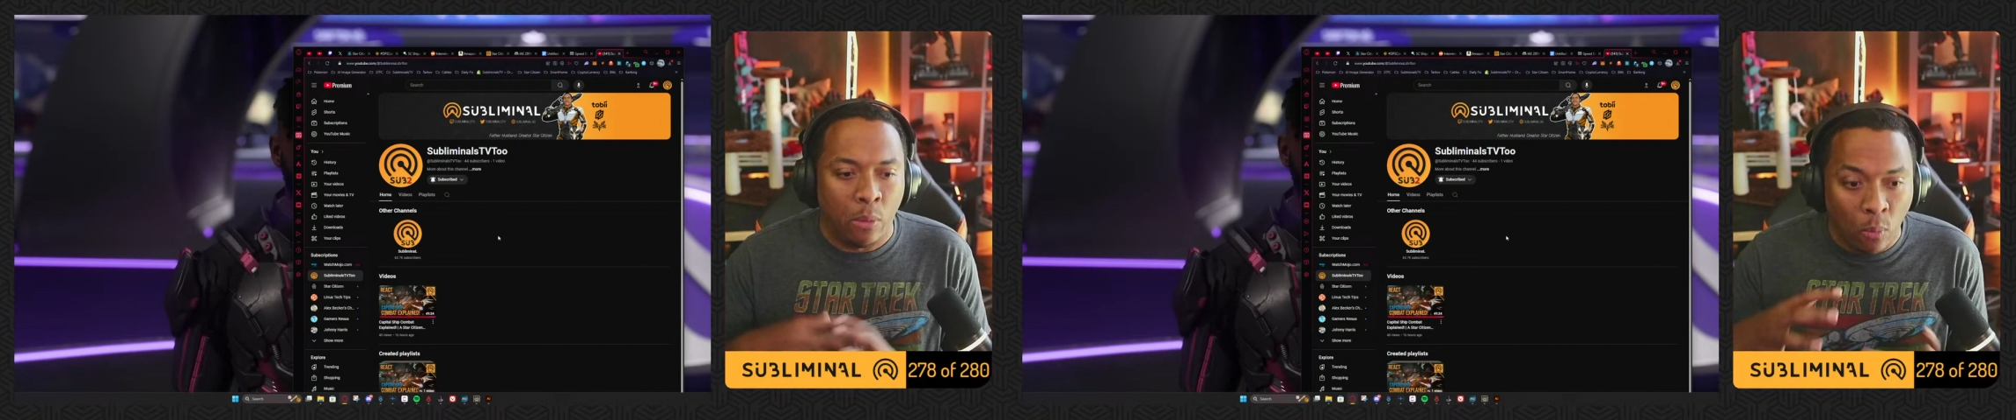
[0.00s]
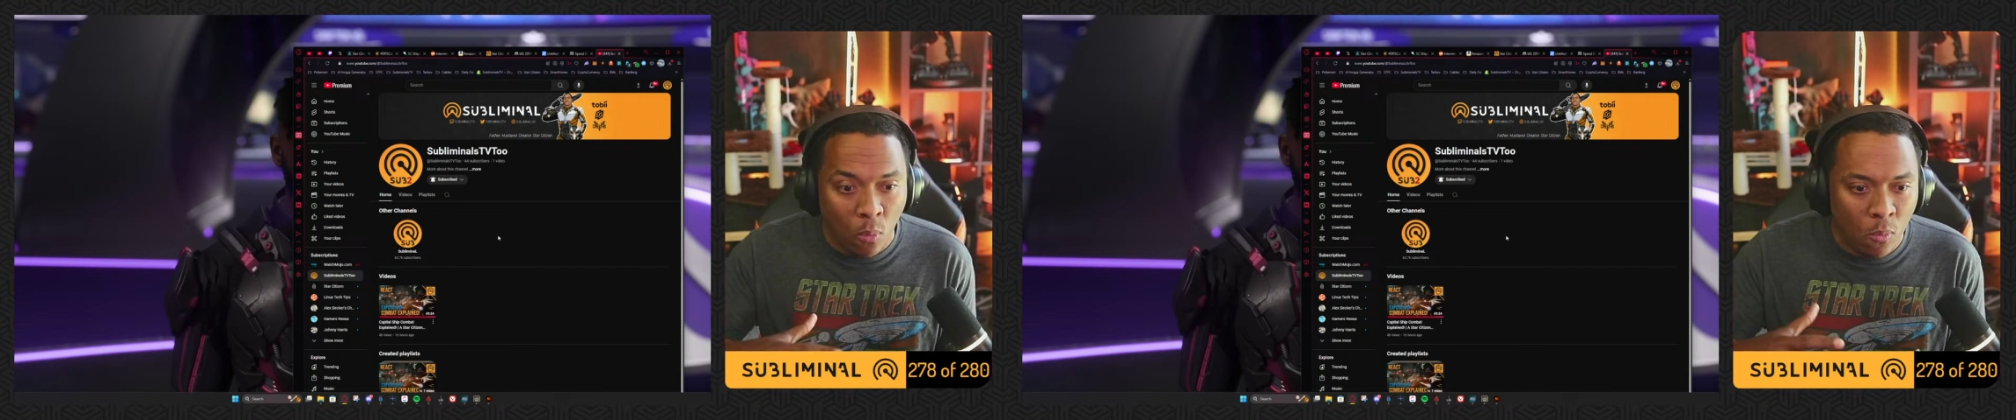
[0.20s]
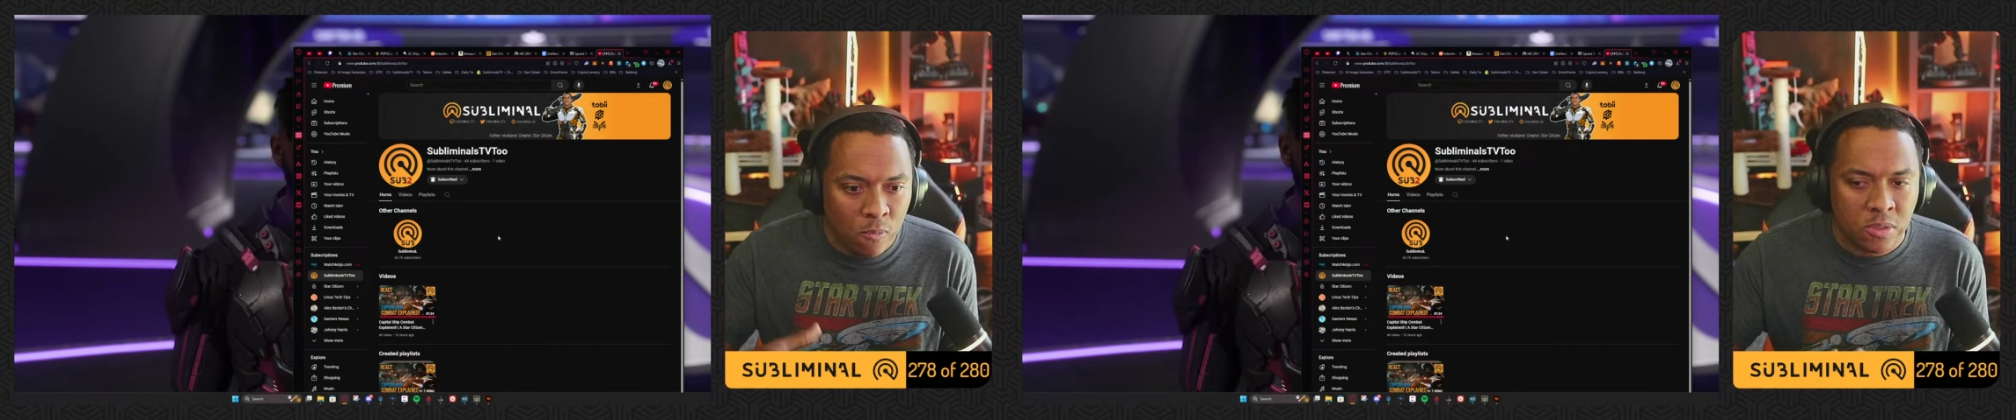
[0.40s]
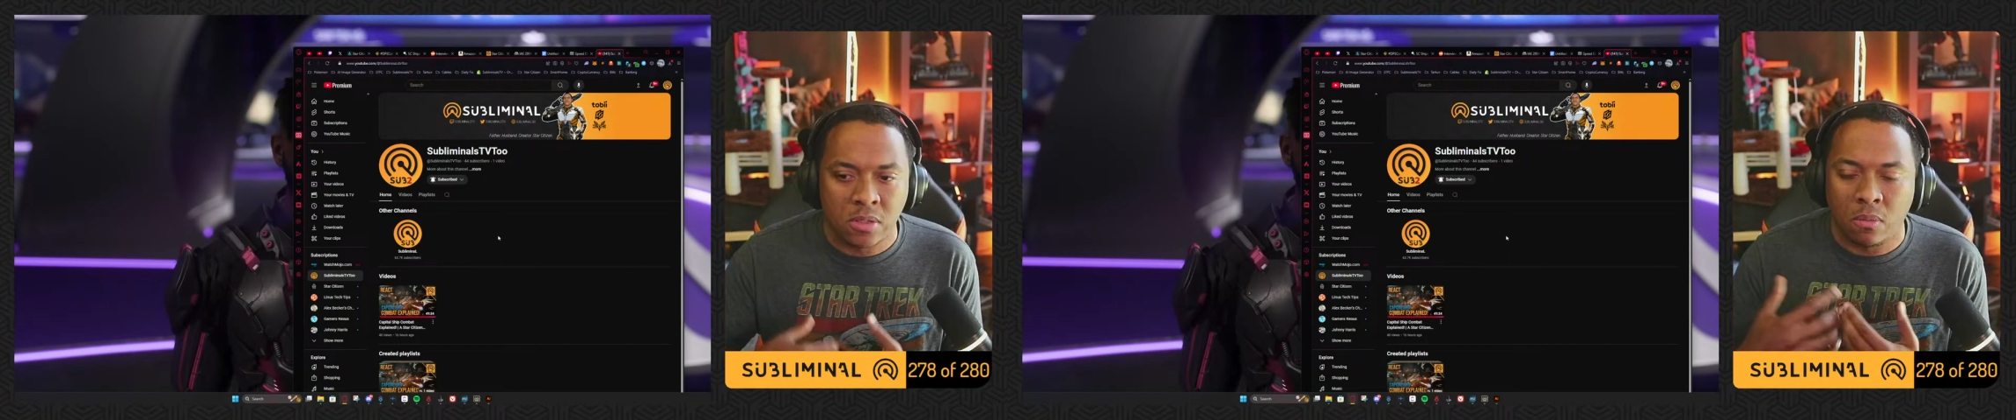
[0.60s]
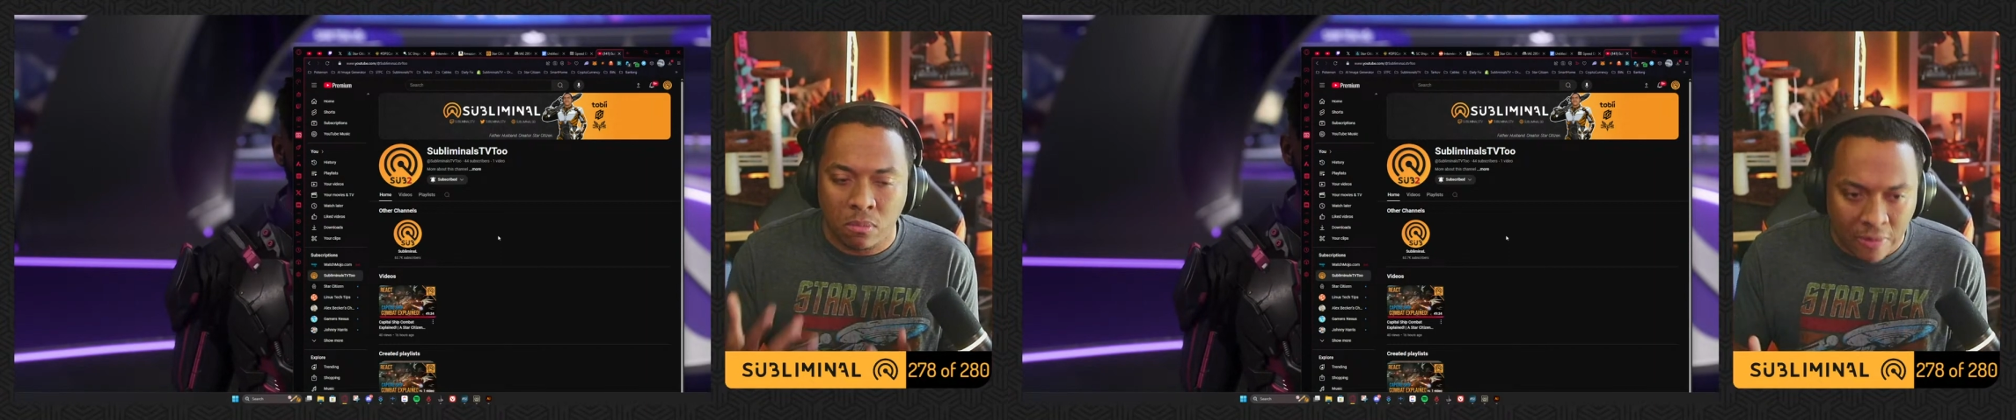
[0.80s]

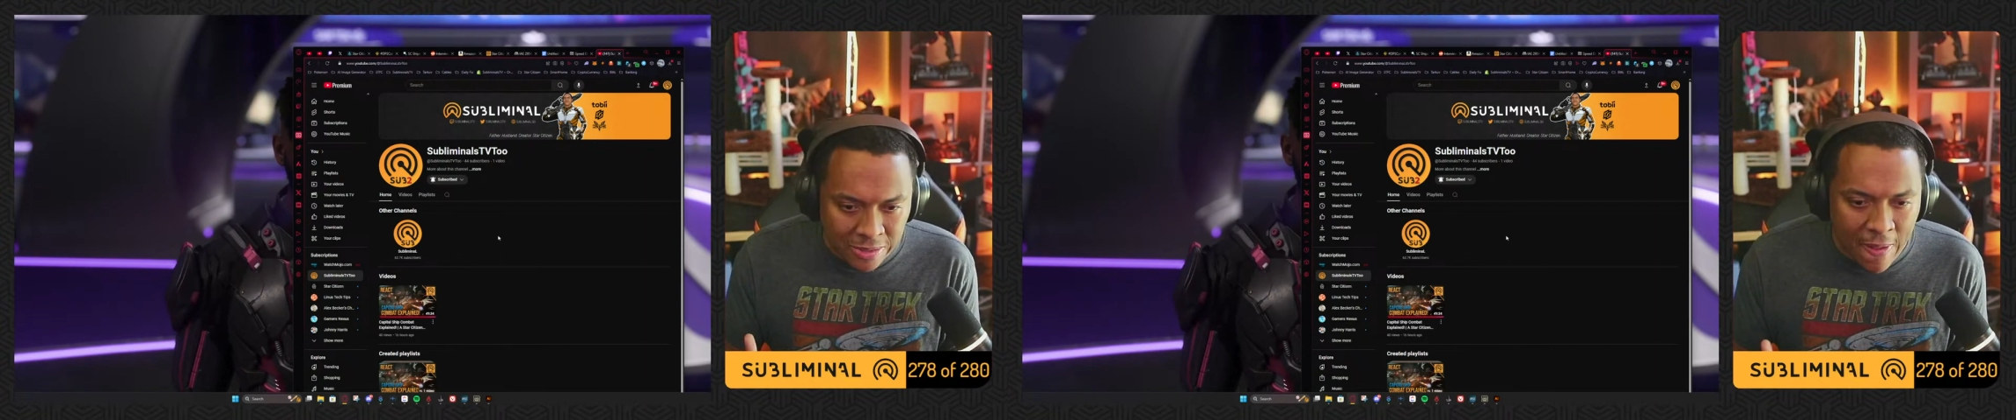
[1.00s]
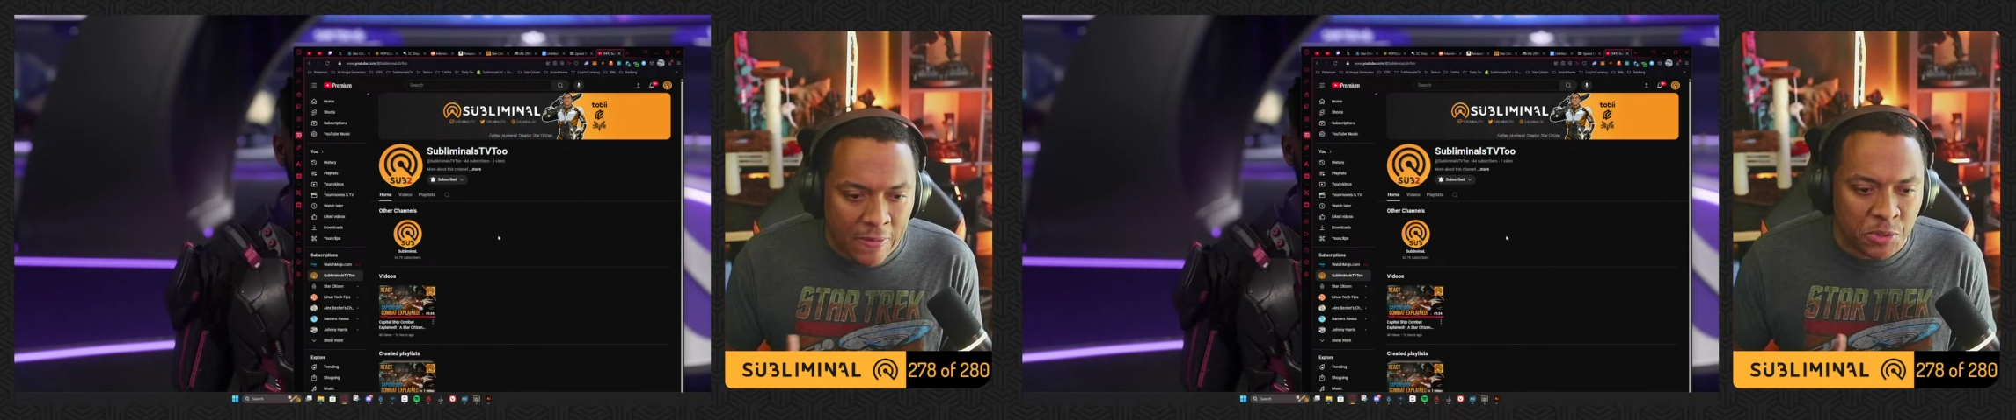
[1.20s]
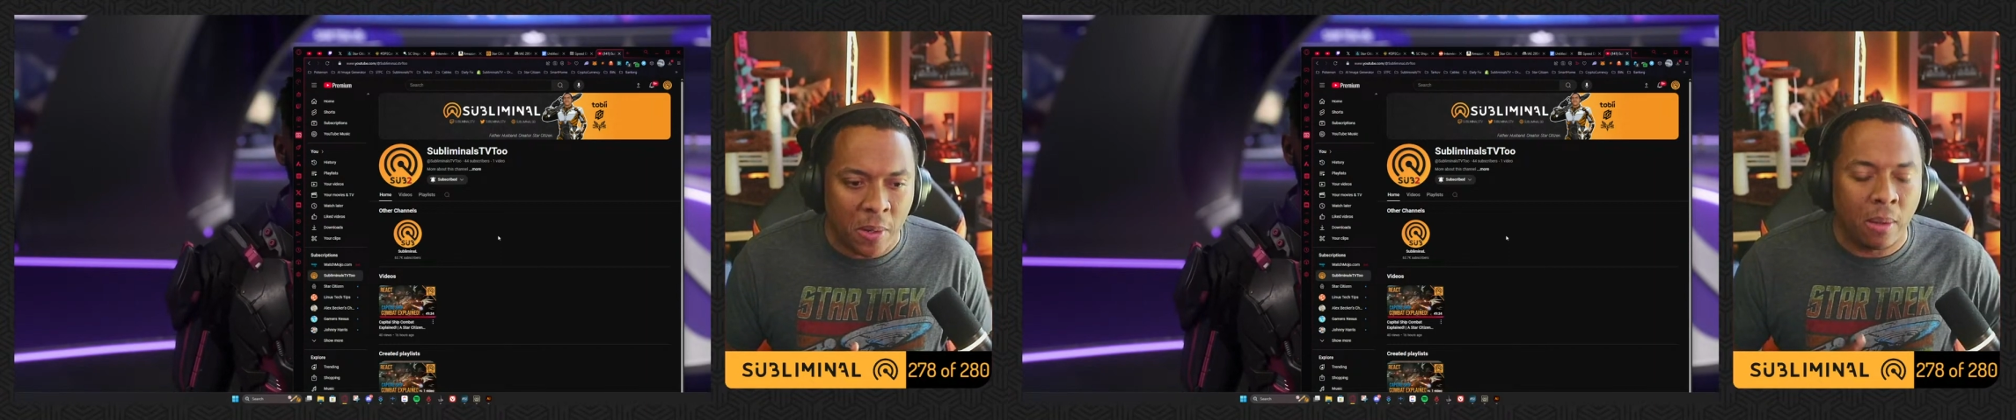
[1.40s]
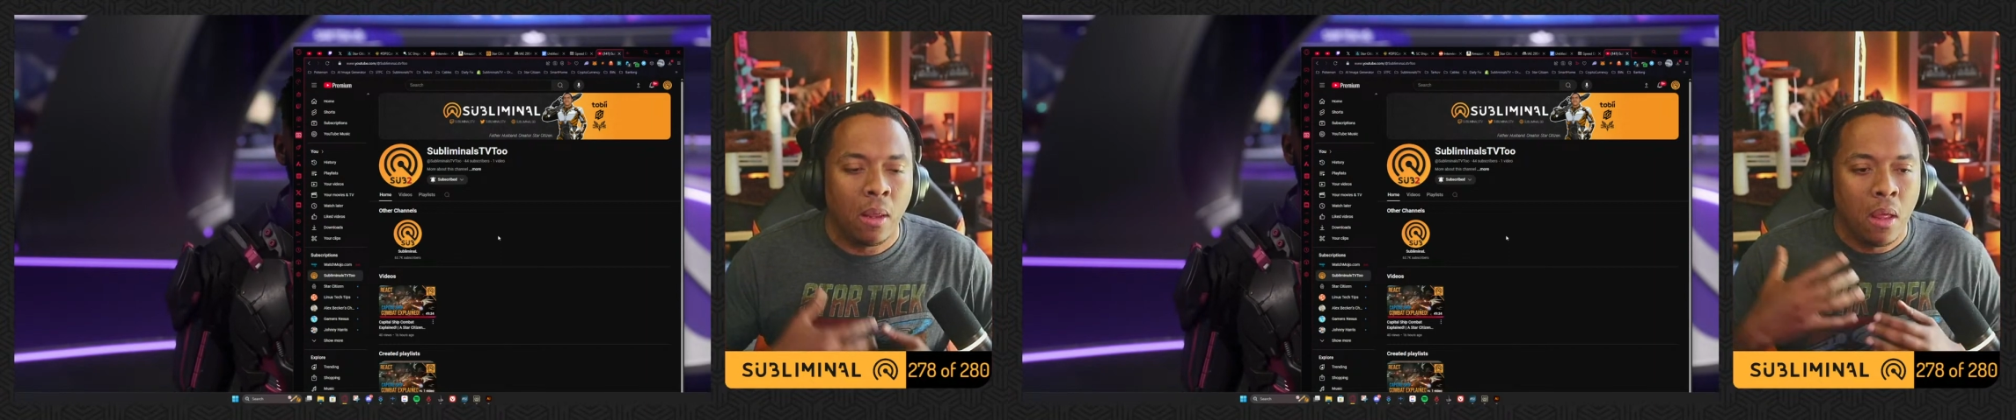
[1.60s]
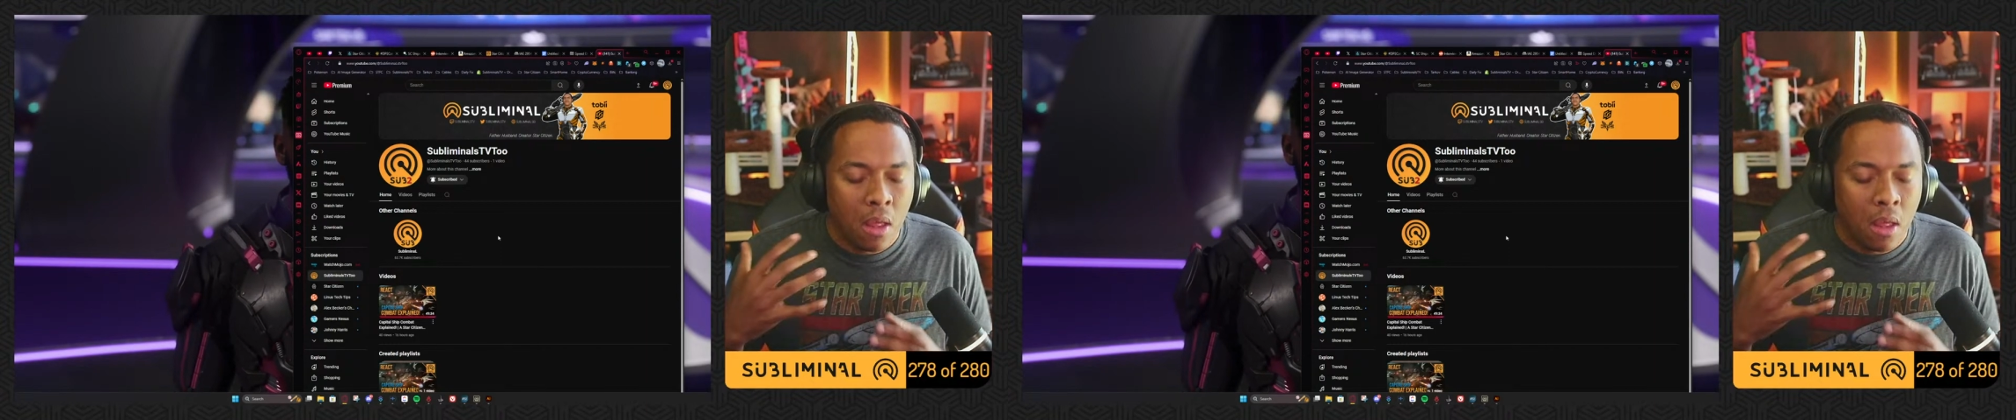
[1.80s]
news, discussion,